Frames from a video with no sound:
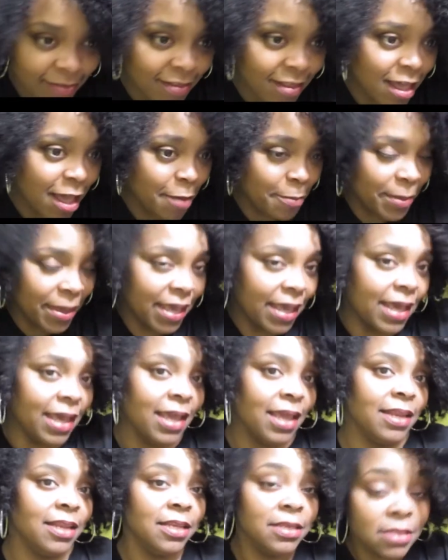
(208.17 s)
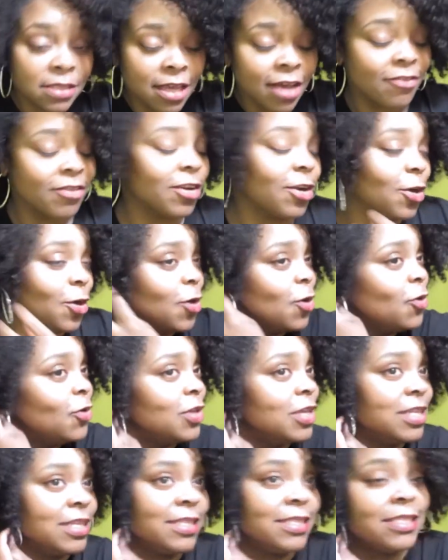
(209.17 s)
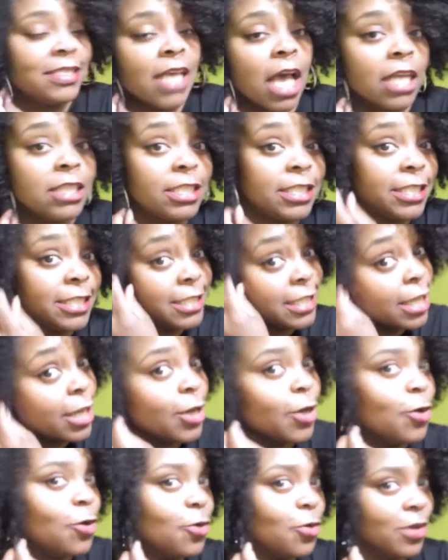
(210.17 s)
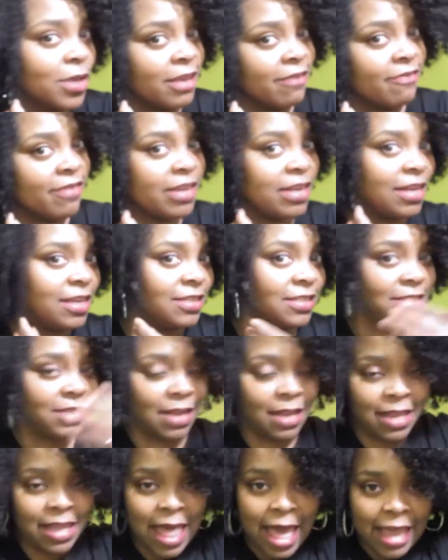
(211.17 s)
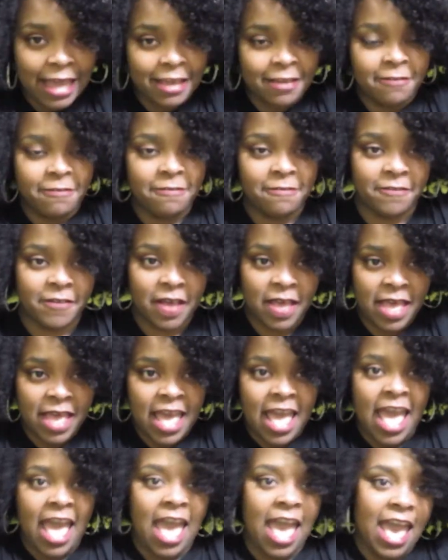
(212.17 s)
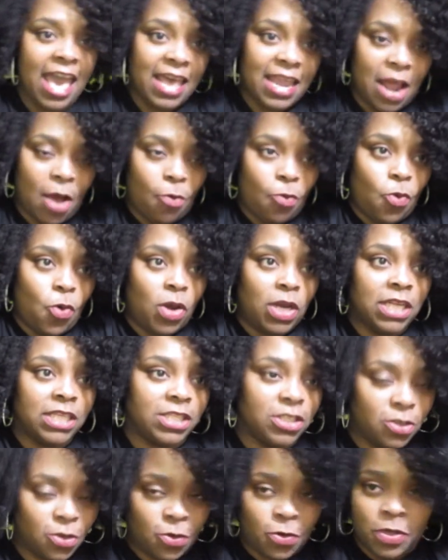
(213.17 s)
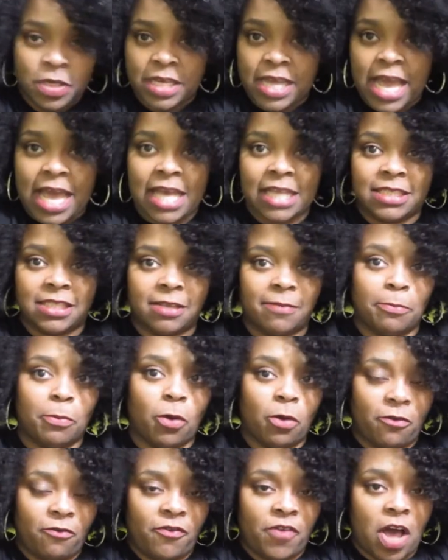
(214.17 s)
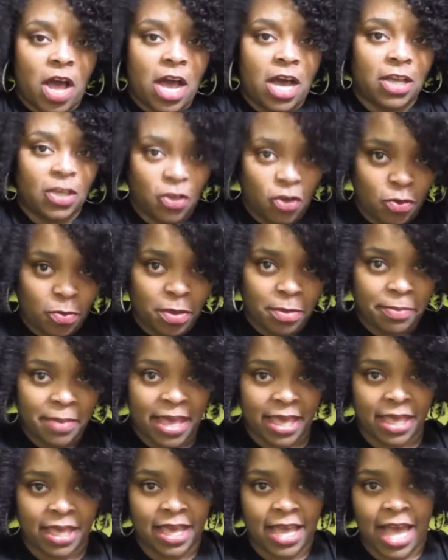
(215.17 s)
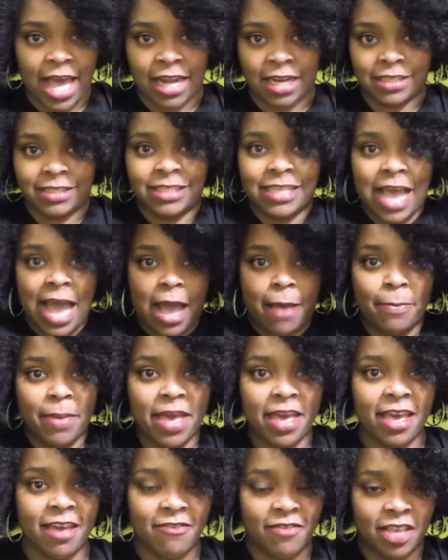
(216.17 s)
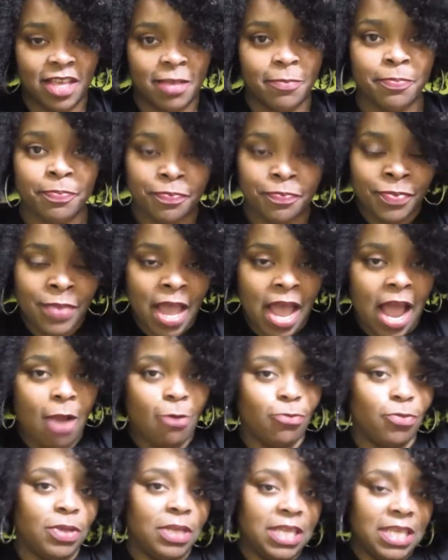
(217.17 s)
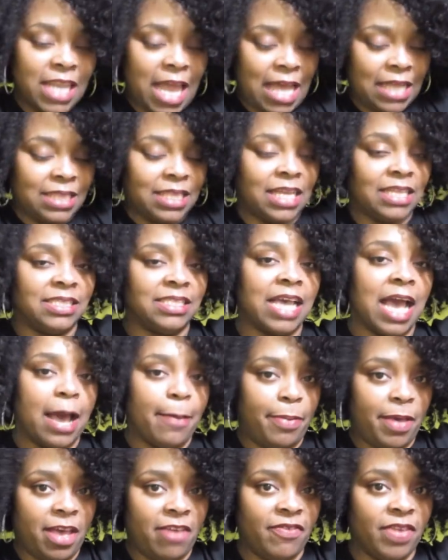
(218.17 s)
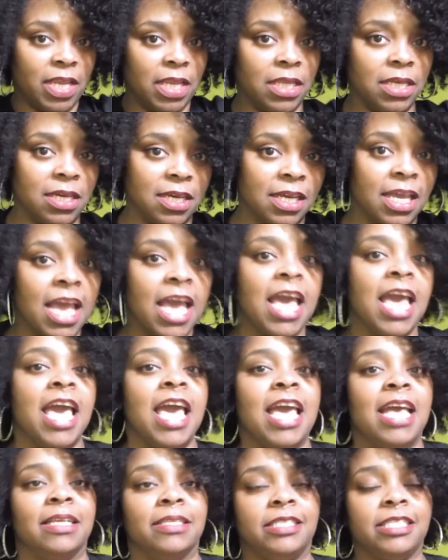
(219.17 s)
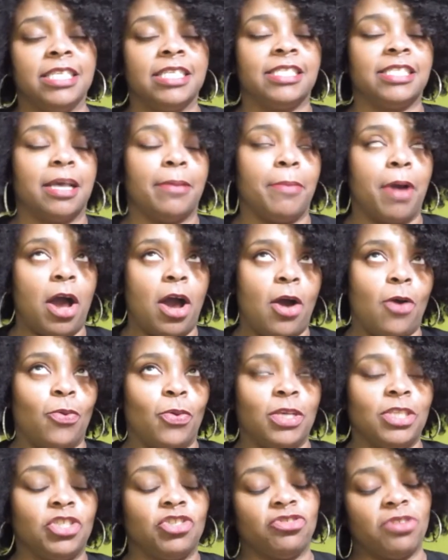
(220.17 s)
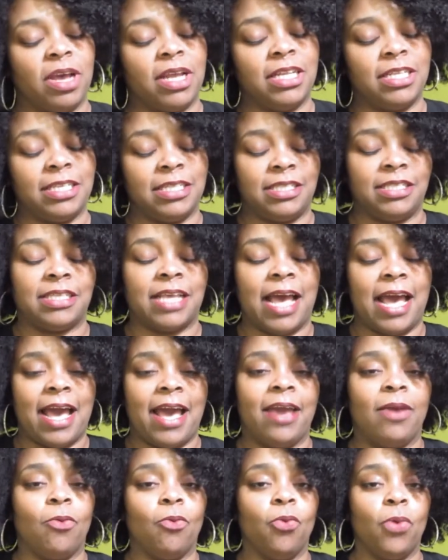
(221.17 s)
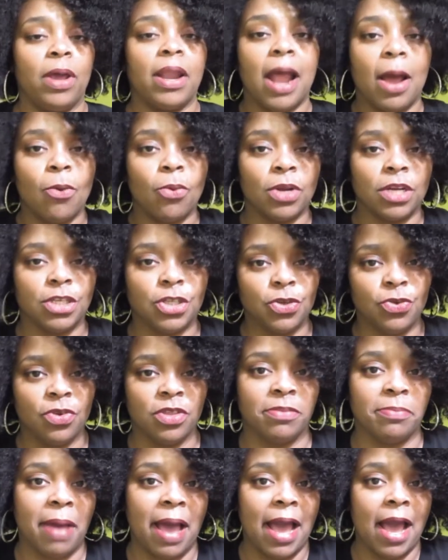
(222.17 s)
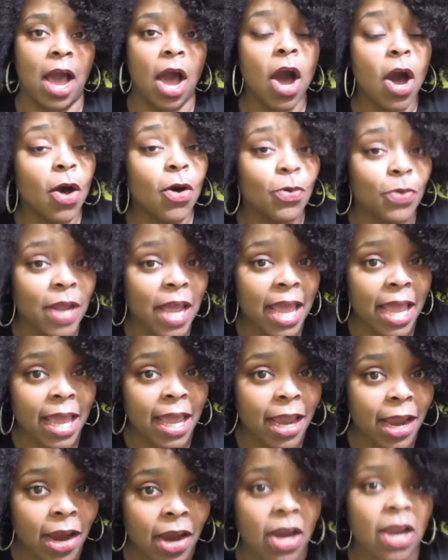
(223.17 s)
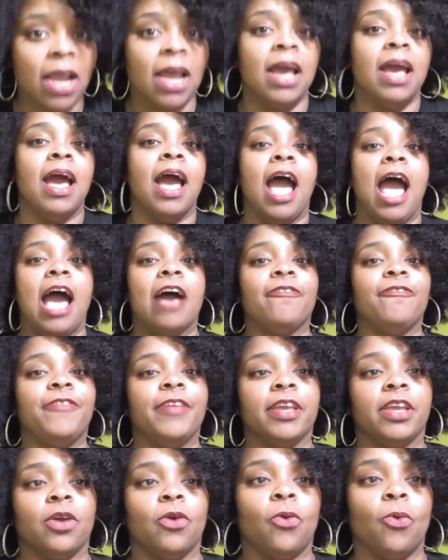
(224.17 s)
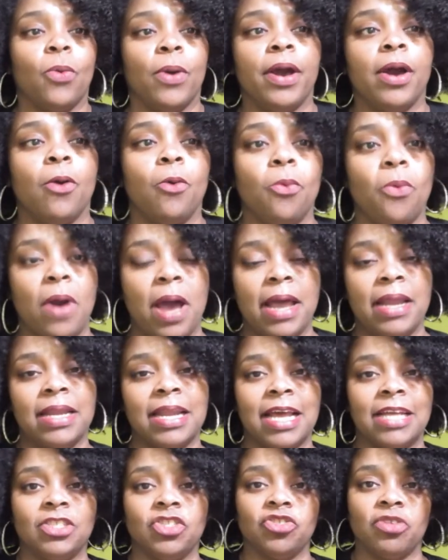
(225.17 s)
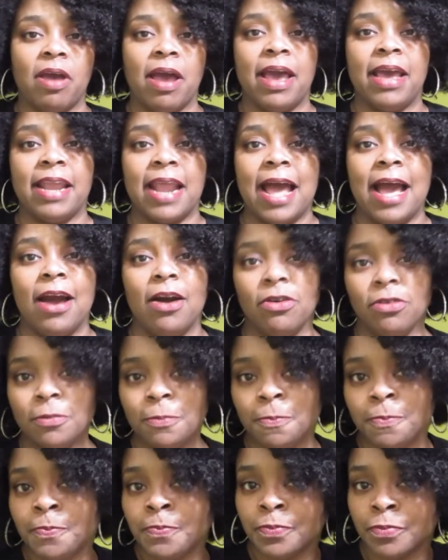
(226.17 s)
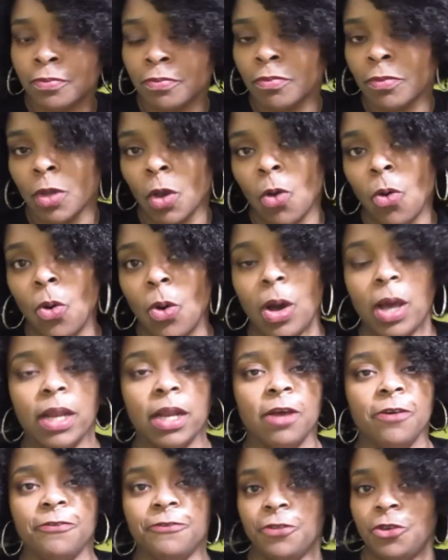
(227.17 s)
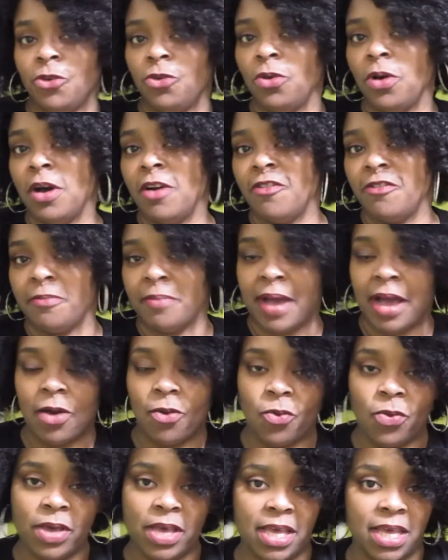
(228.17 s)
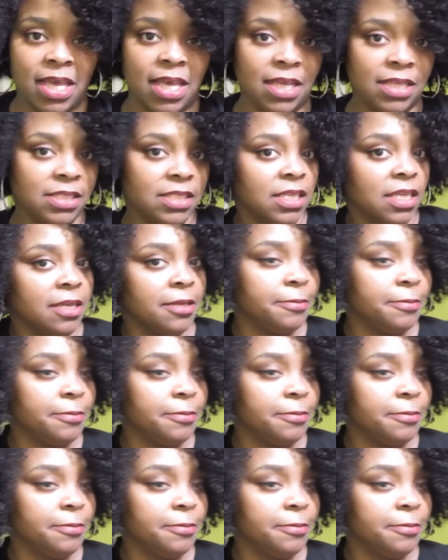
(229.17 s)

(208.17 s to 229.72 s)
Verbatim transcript: I mean, this CoverGirl is still giving us life. And I wanted to create some more volume and make it kind of top heavy. I really like that top heavy look. And since I'm always trying to decide what I want to do with my own hair, I figured, well, why not try it out on a few of my wigs.